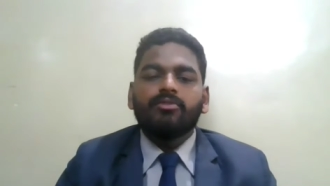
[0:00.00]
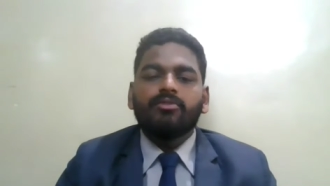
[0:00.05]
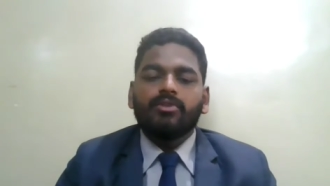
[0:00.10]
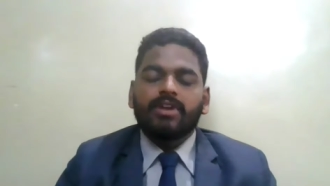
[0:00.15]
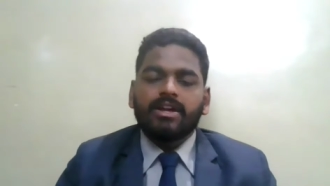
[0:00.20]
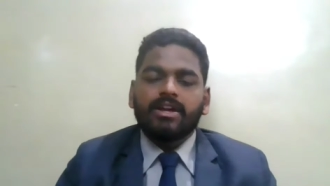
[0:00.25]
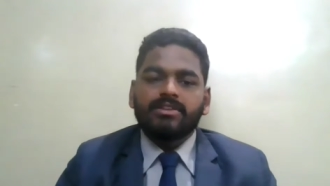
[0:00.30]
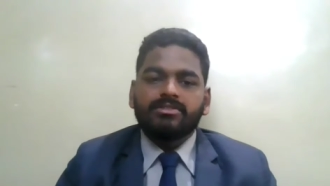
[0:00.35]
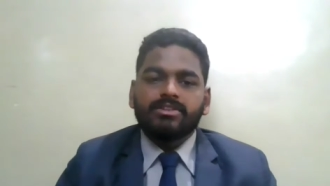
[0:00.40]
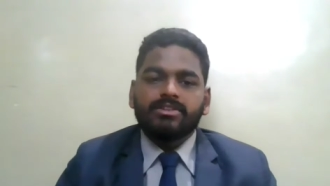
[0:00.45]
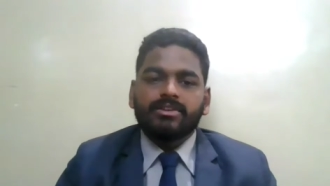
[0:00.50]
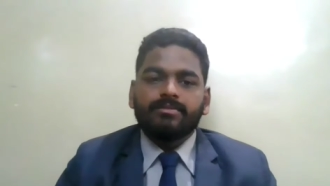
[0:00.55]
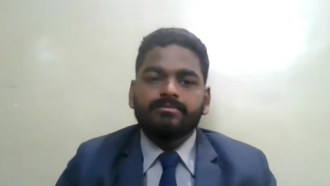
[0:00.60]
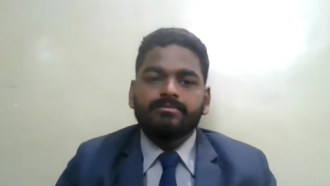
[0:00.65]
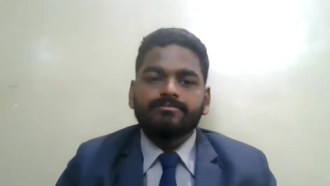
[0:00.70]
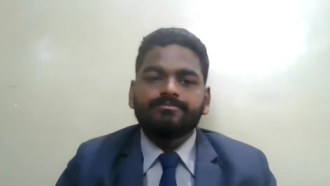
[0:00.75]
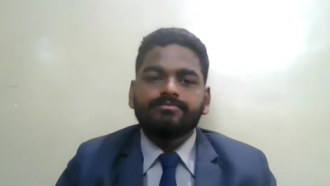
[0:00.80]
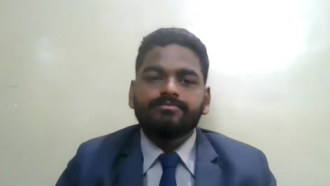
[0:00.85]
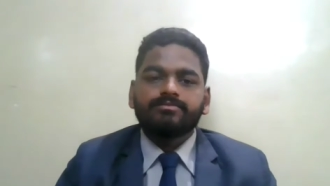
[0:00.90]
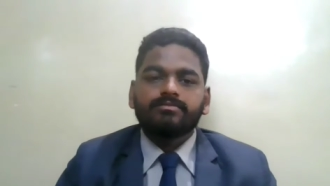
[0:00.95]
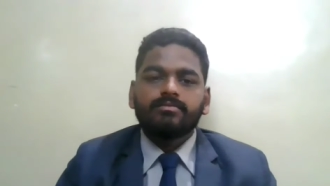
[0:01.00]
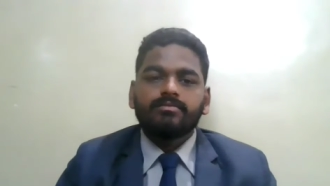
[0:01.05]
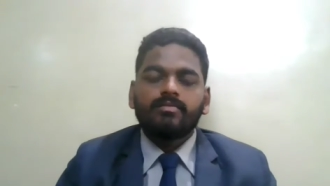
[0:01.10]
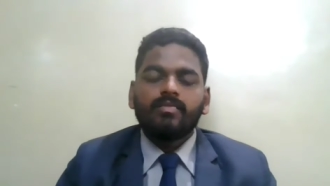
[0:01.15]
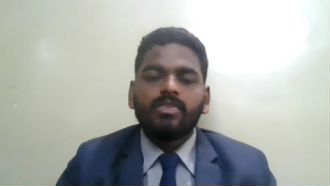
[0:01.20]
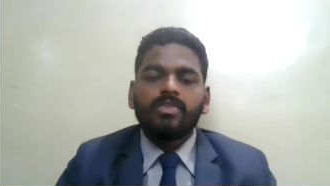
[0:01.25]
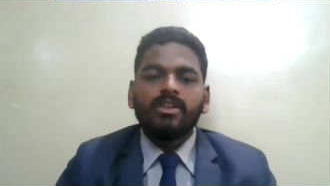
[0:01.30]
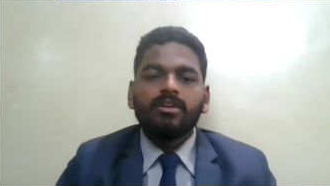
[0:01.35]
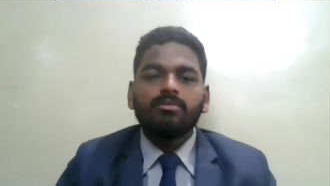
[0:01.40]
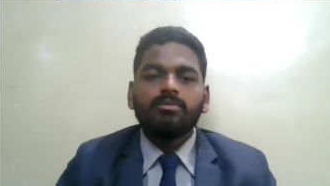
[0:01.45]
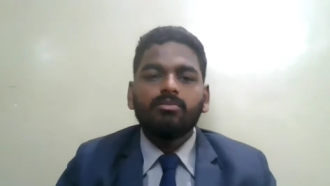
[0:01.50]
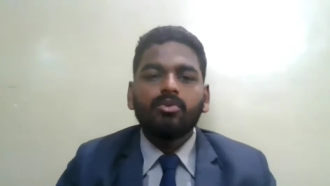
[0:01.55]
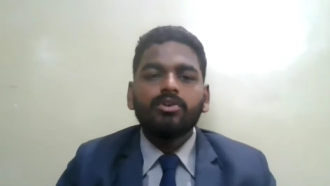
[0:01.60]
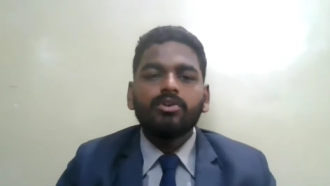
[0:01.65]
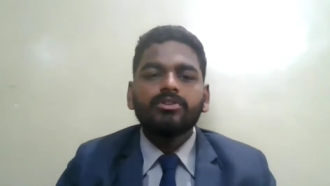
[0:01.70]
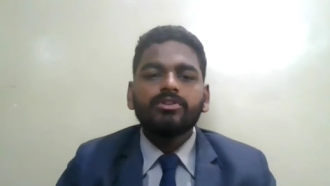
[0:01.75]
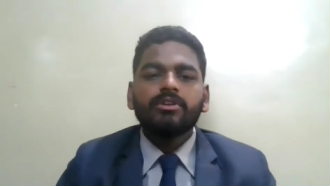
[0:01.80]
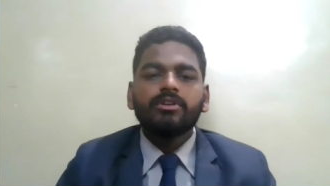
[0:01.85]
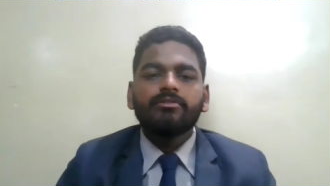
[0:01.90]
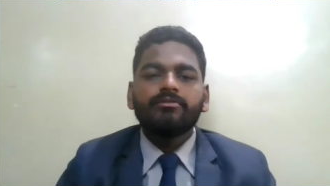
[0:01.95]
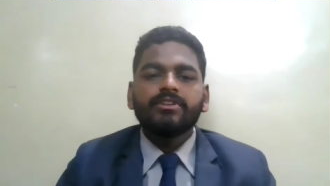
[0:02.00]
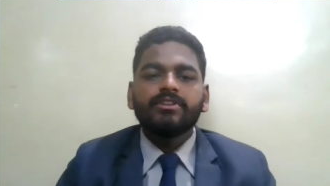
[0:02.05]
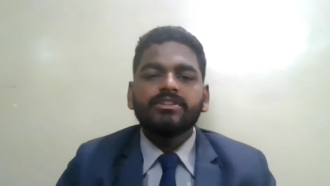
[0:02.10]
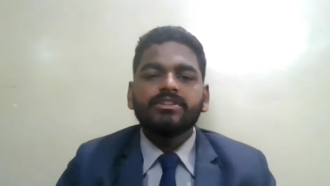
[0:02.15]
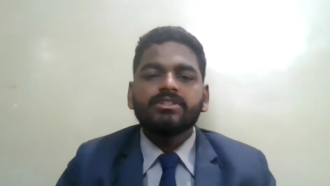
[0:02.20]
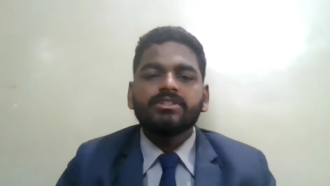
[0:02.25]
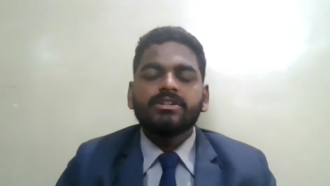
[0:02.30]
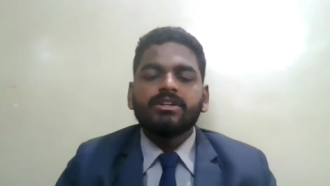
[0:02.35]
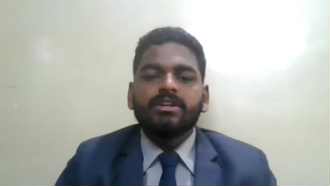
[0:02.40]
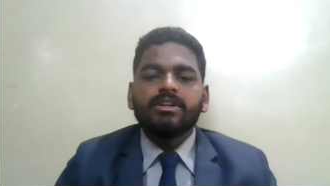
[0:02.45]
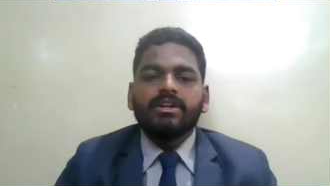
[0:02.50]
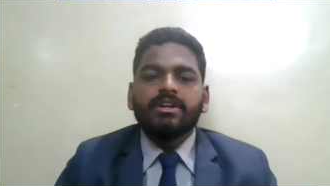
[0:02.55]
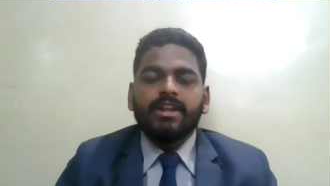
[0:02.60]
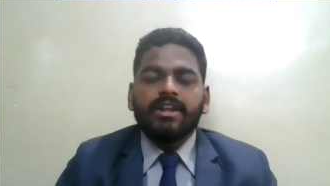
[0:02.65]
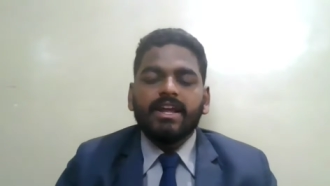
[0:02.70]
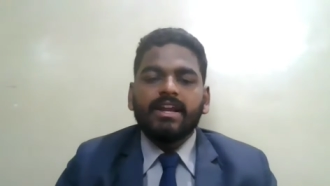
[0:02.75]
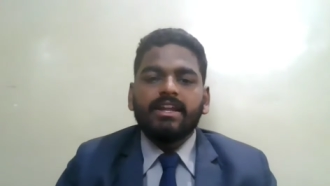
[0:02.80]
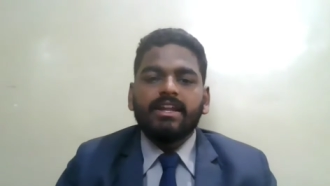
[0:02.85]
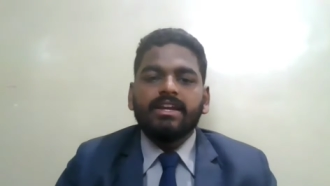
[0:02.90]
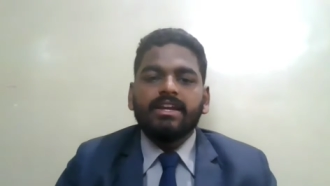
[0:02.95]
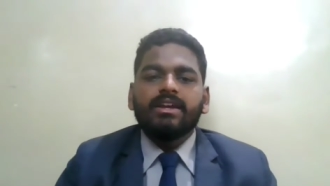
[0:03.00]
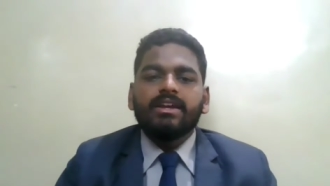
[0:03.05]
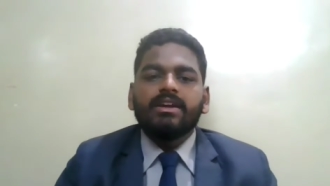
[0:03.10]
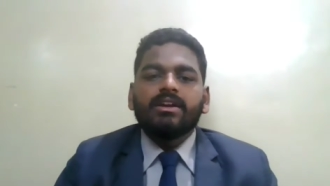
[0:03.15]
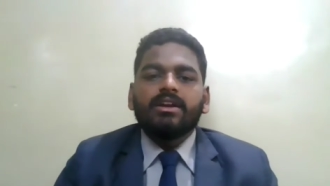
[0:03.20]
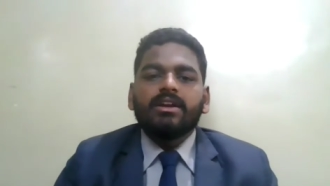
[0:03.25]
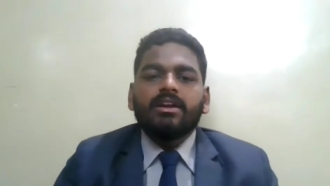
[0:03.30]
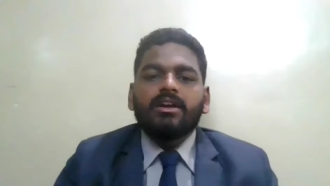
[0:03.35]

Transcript: forecasting, both of which rely